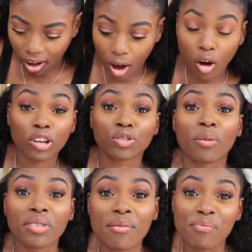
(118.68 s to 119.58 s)
Oh, it's
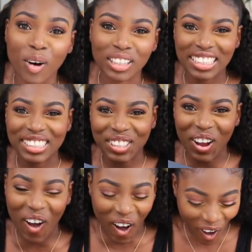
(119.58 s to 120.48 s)
from the Body
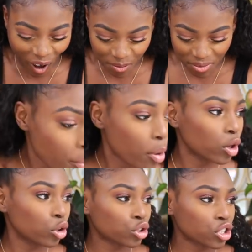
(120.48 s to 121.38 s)
Shop.
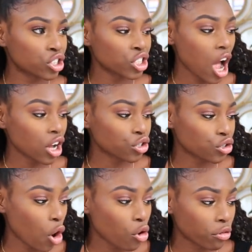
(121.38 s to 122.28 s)
Pollution
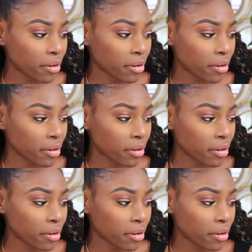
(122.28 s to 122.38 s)
sucks. Go